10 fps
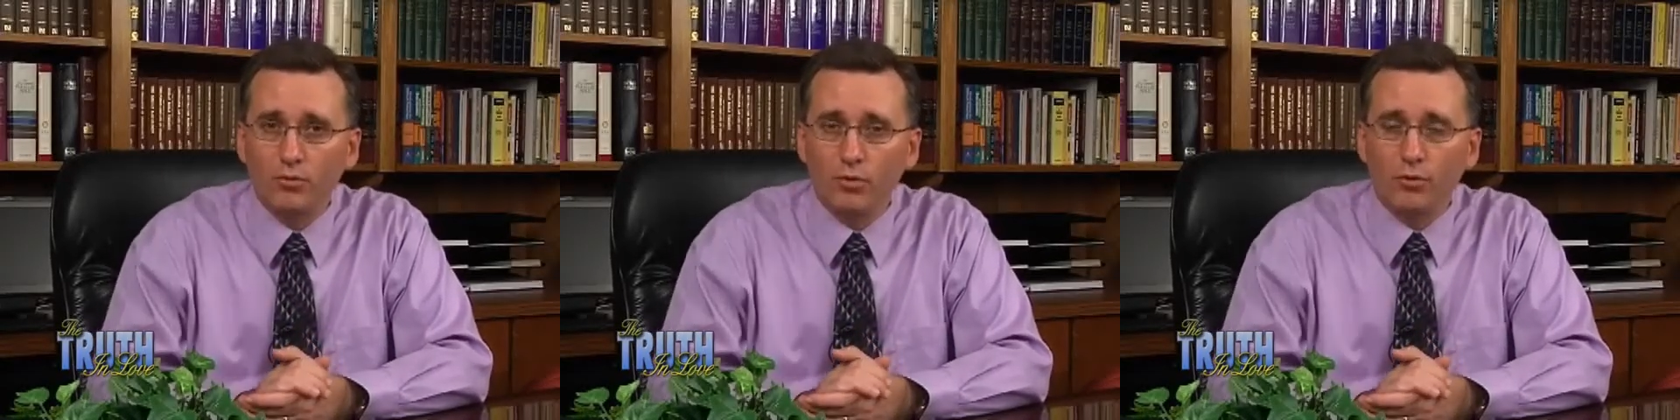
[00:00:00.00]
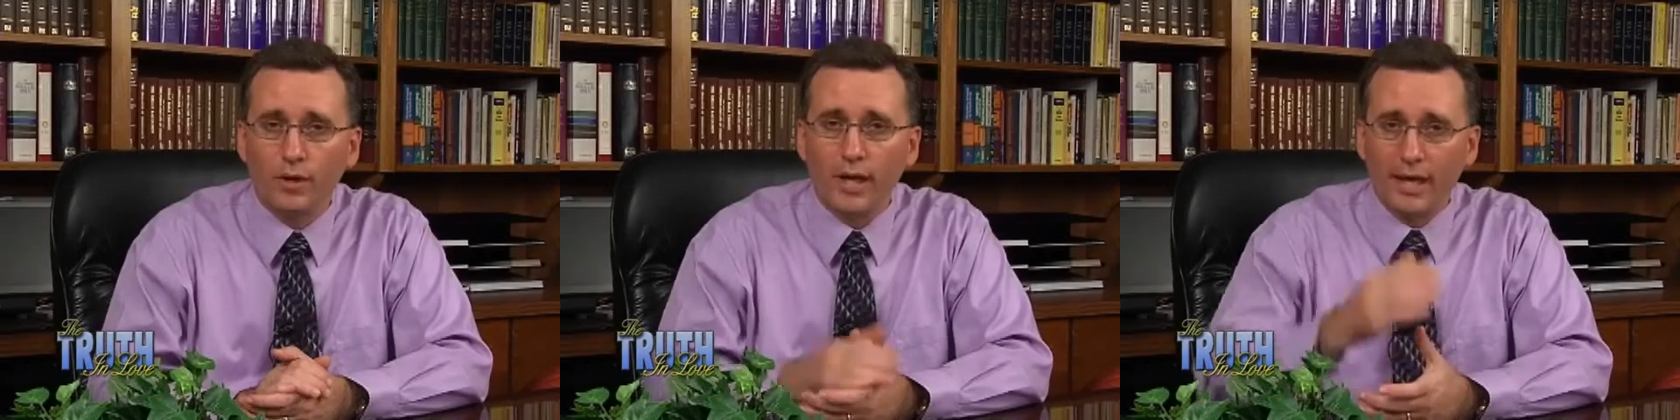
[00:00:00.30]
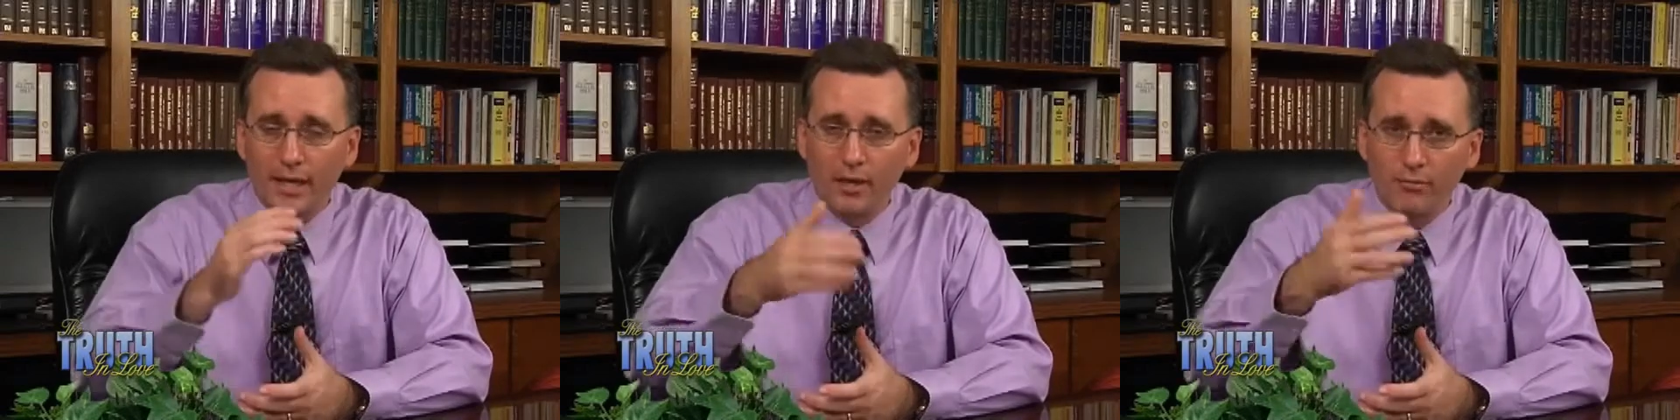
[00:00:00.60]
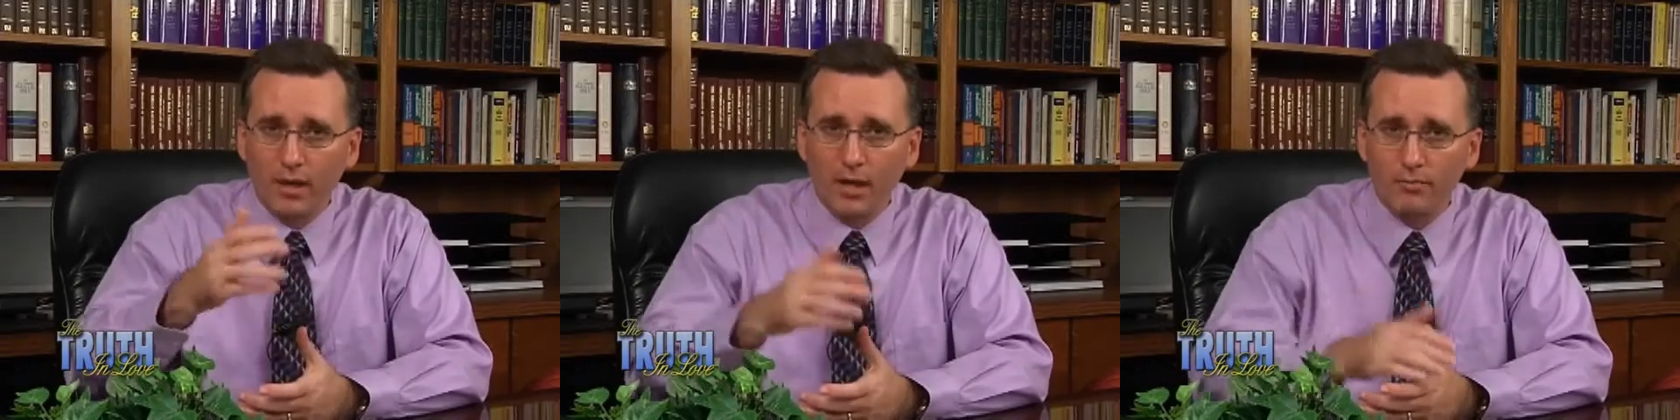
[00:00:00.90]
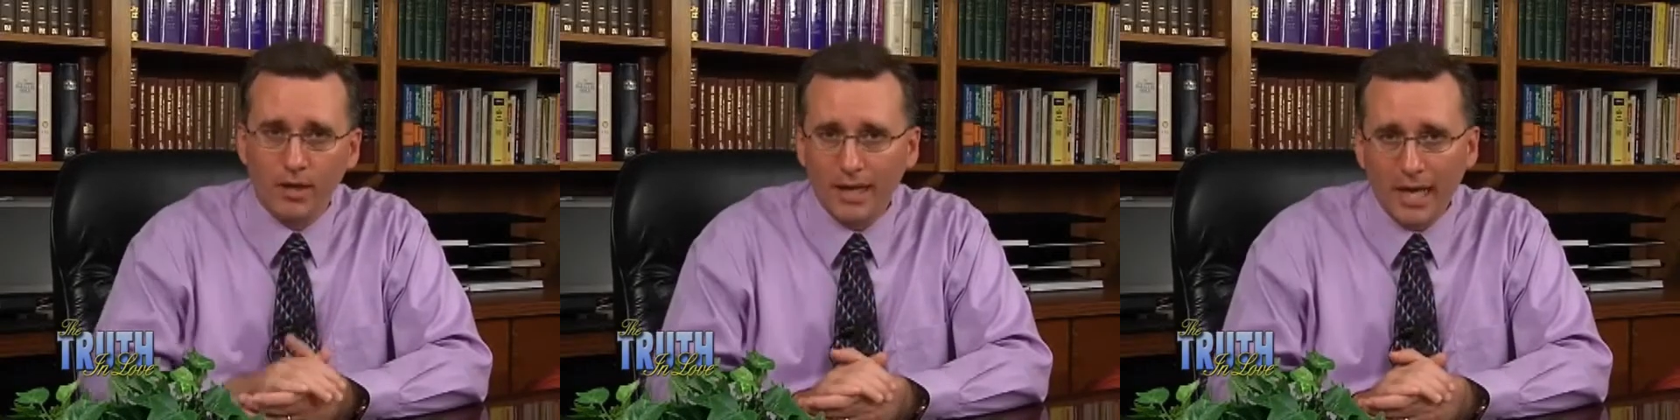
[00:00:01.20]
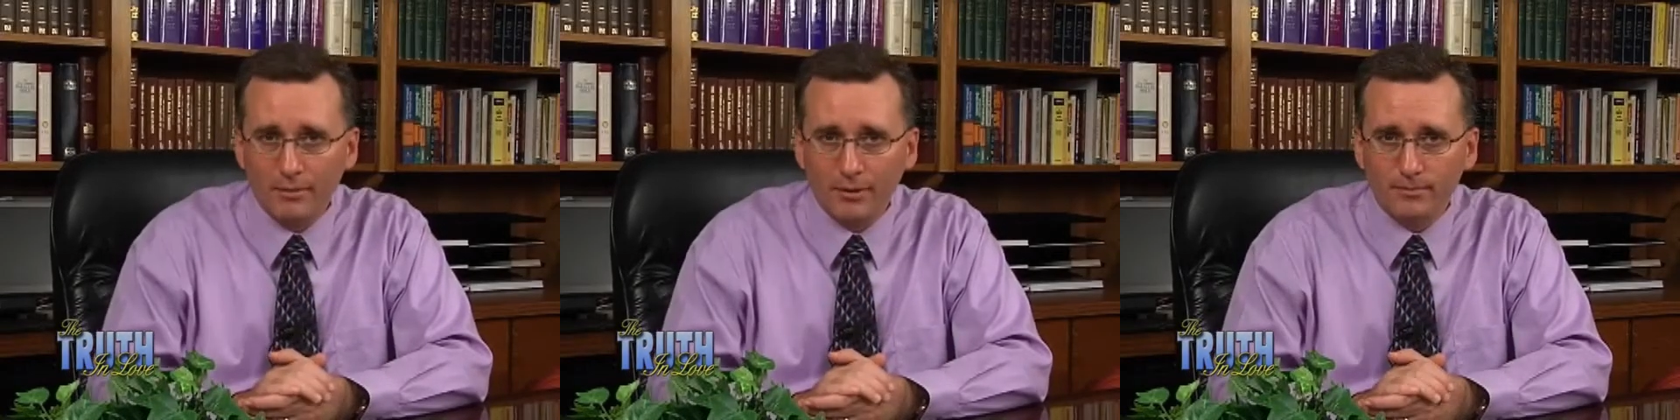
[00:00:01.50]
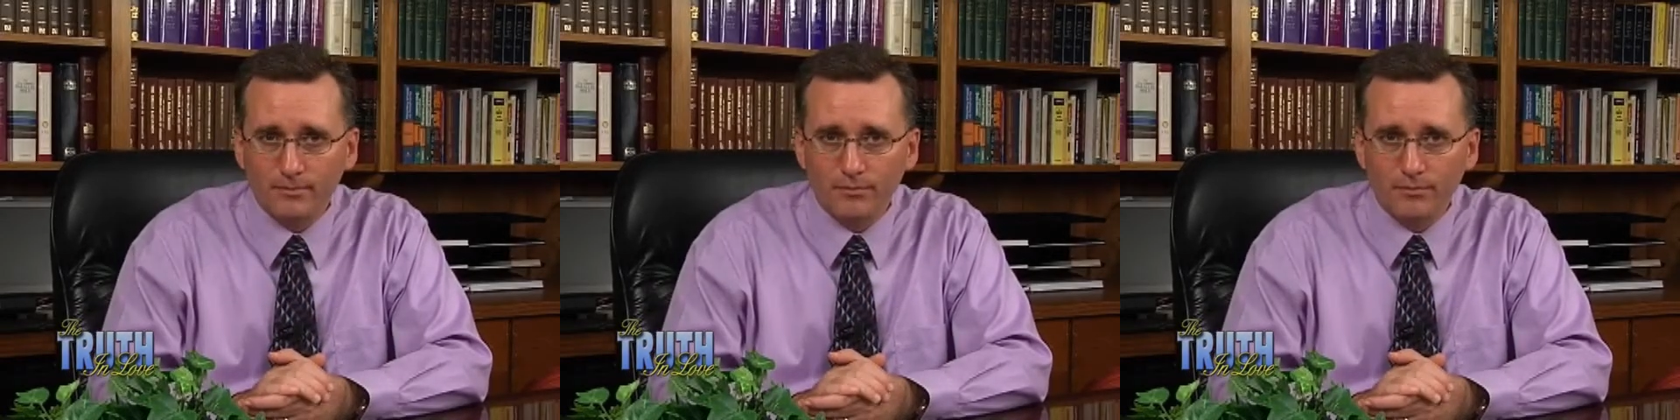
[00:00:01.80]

Rule today and develop that habit.